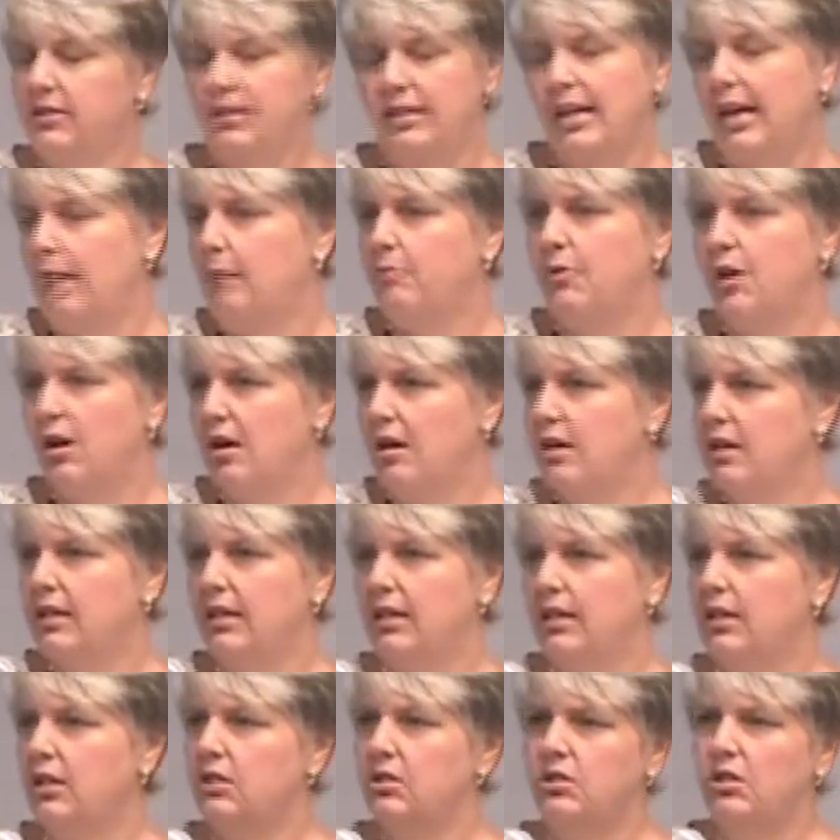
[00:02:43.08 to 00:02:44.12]
state park,
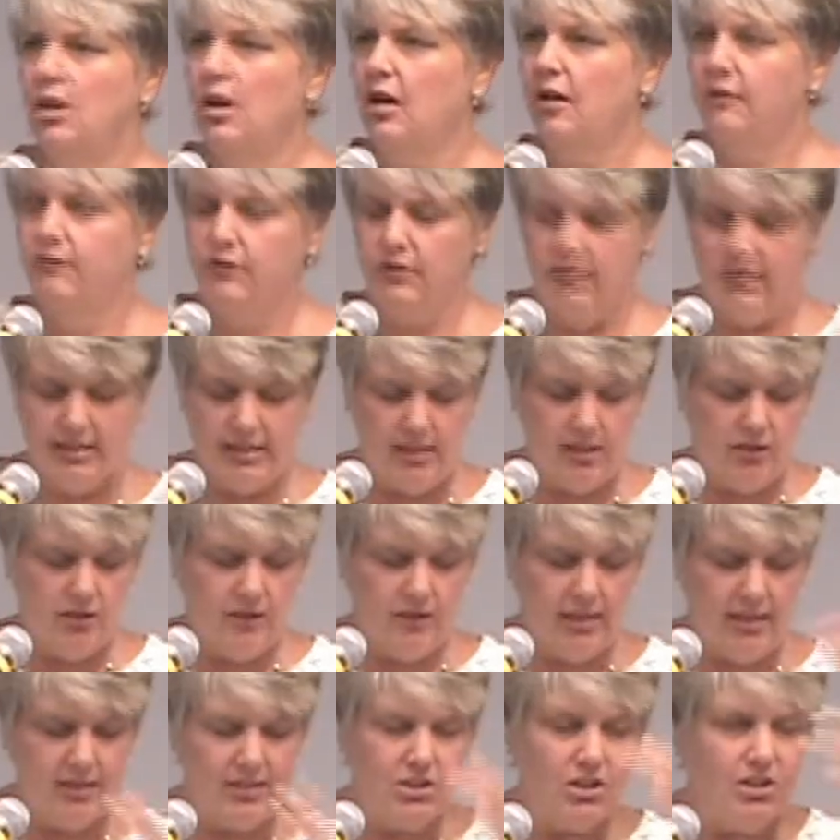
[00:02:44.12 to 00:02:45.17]
and it's conference center,
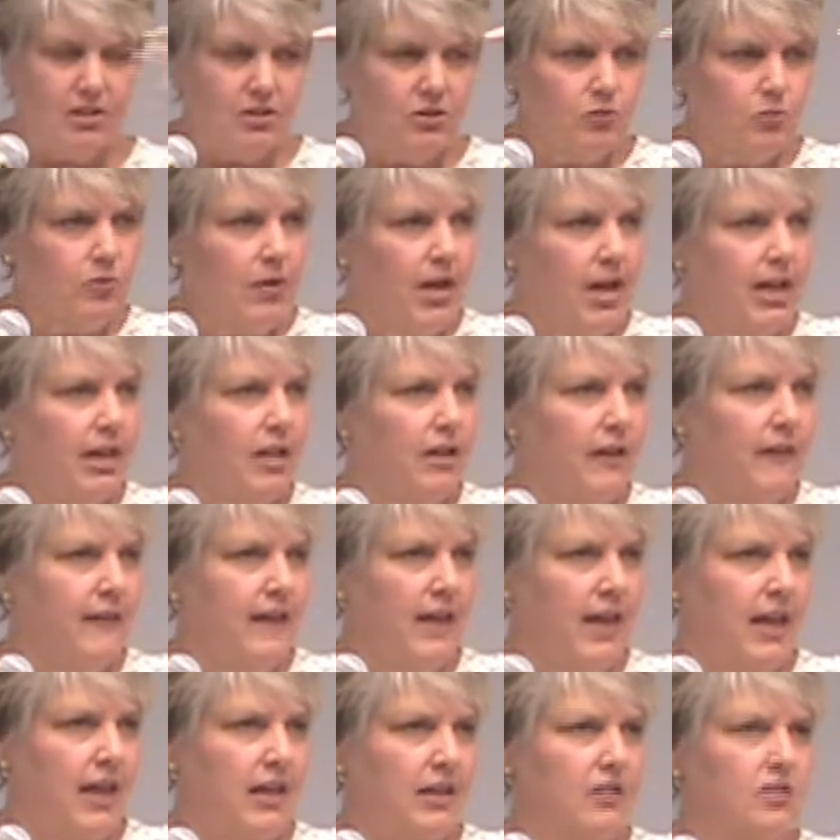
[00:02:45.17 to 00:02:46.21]
and it's just right on the
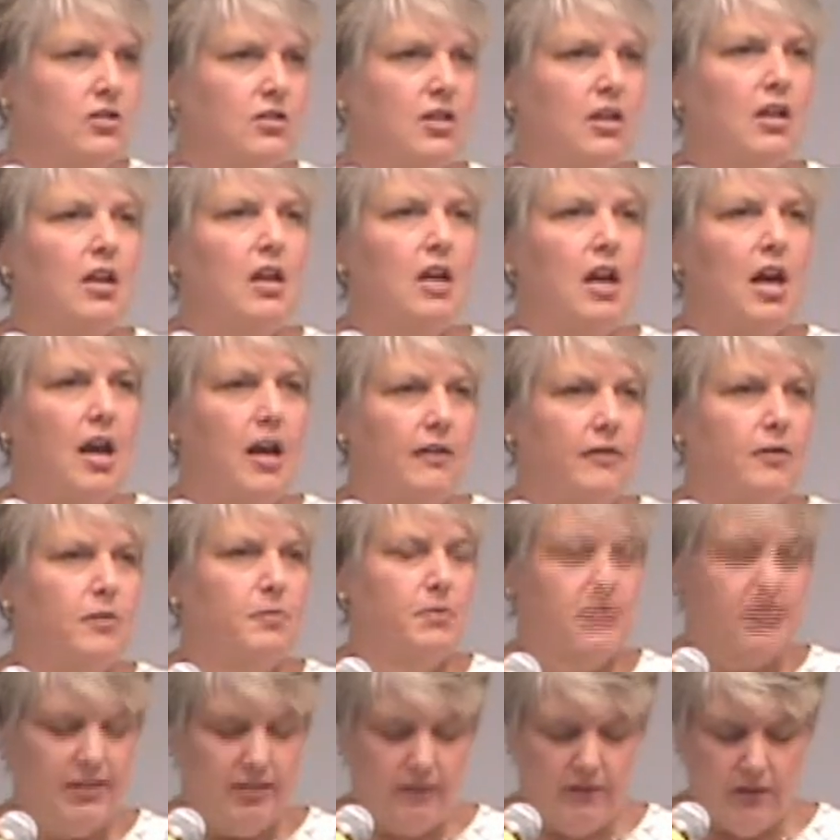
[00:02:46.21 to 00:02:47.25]
edge of the
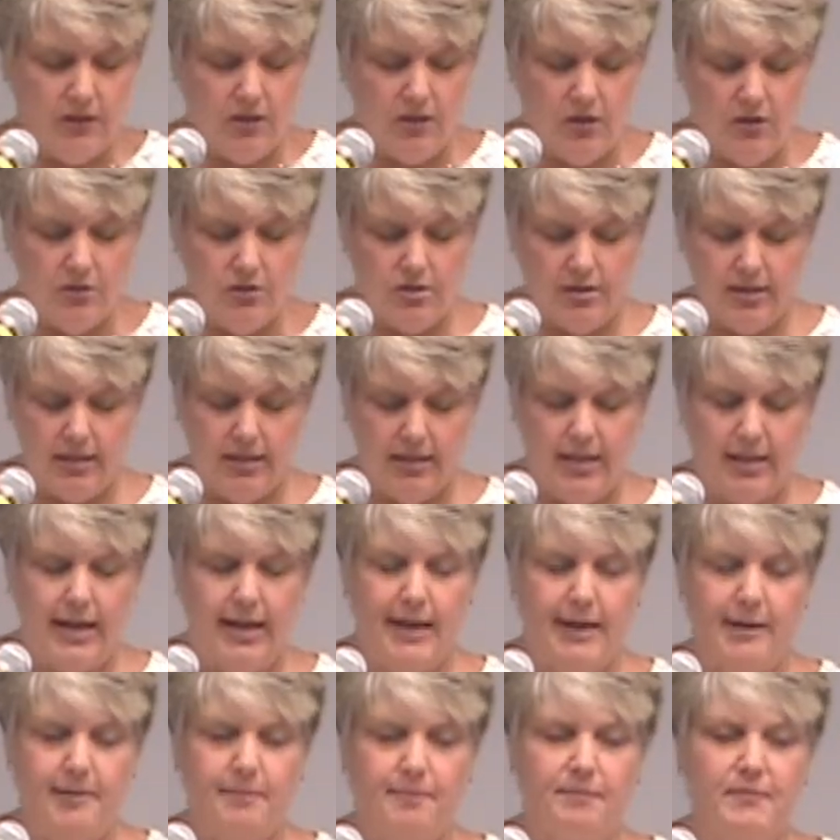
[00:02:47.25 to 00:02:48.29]
Pacific Ocean.
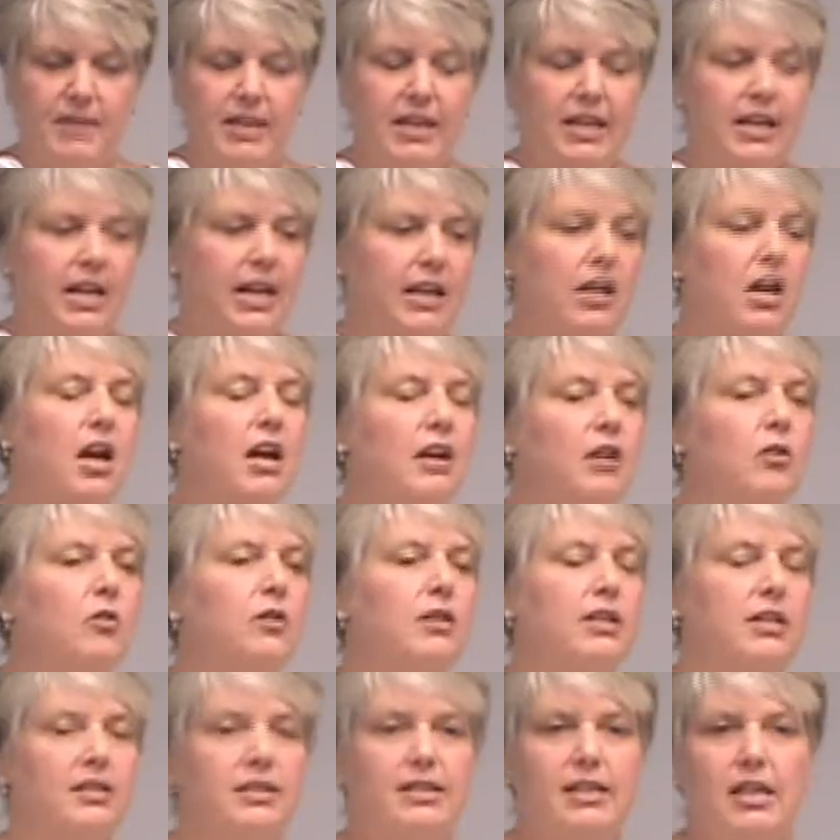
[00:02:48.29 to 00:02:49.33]
And our
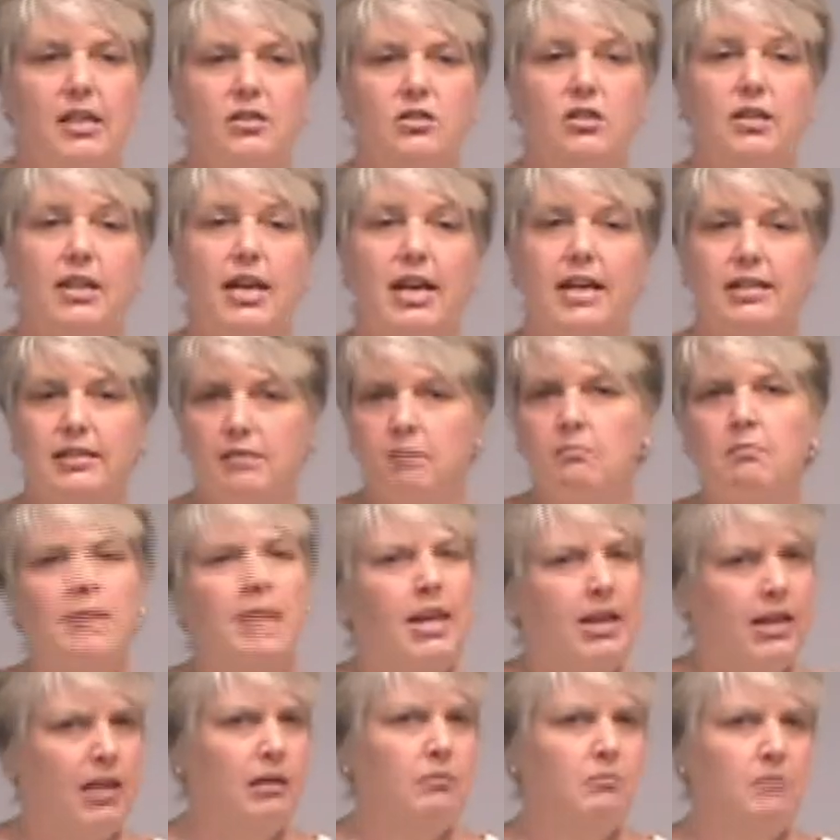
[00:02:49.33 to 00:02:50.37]
organization has
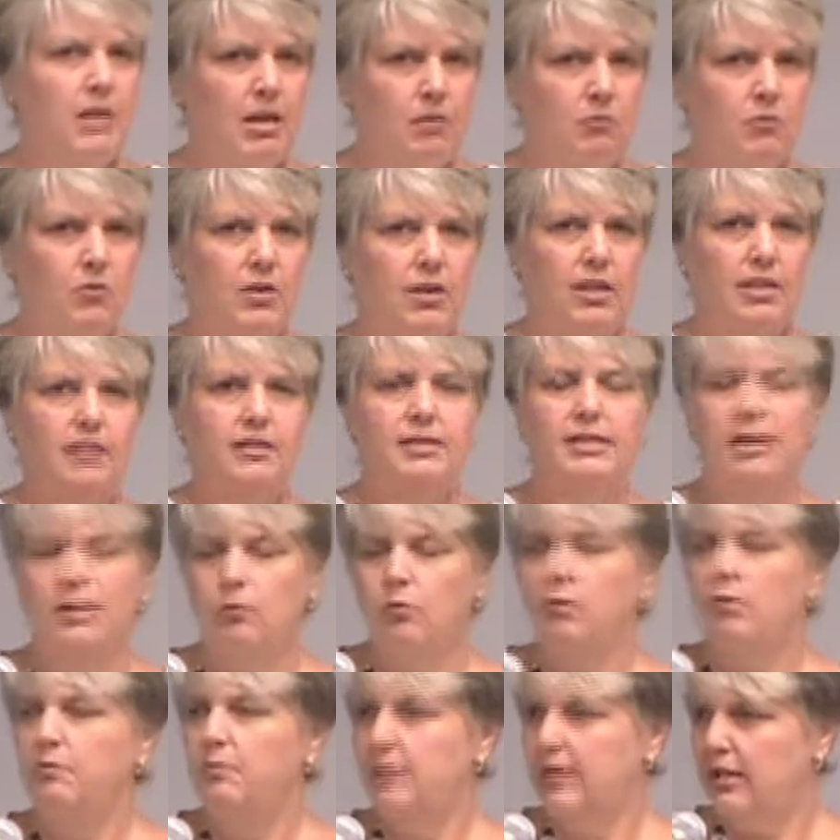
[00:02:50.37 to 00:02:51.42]
many memories that
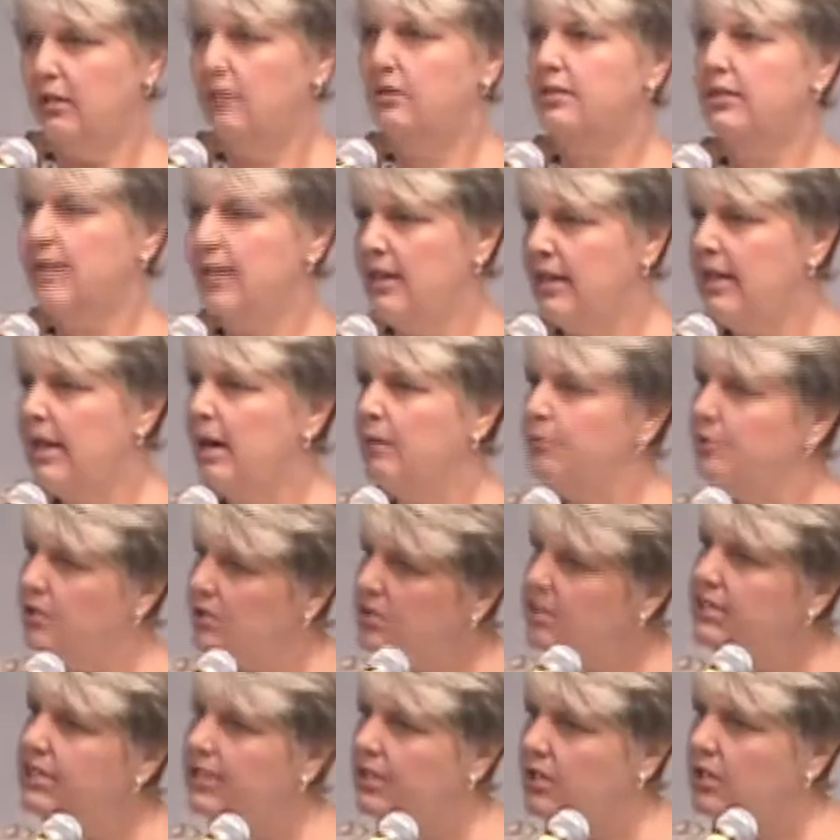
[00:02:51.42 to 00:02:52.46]
were built in that
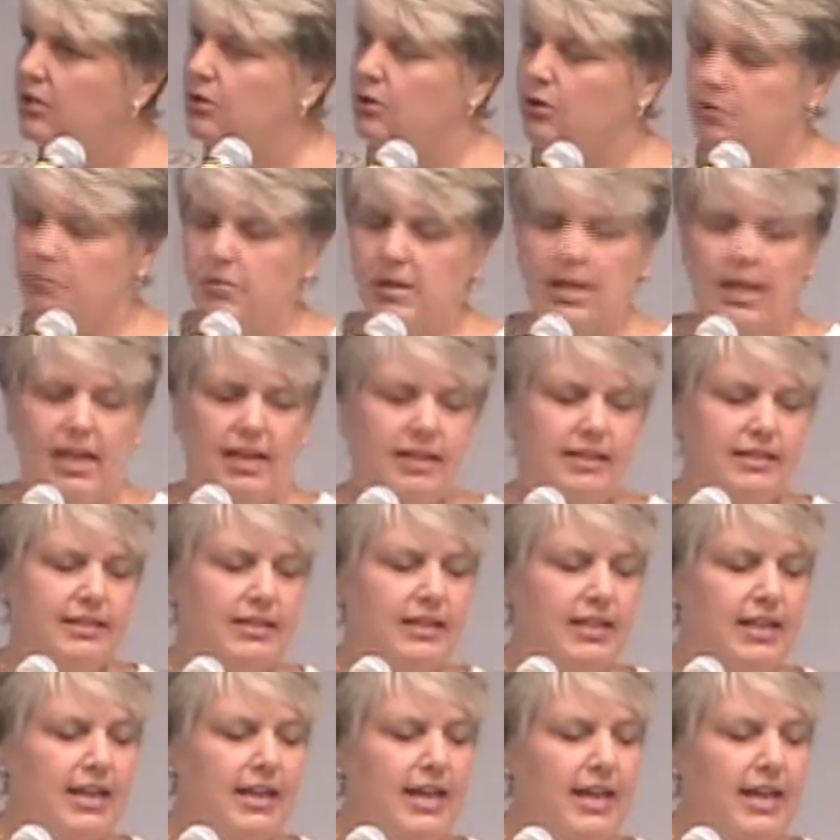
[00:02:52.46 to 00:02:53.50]
particular place.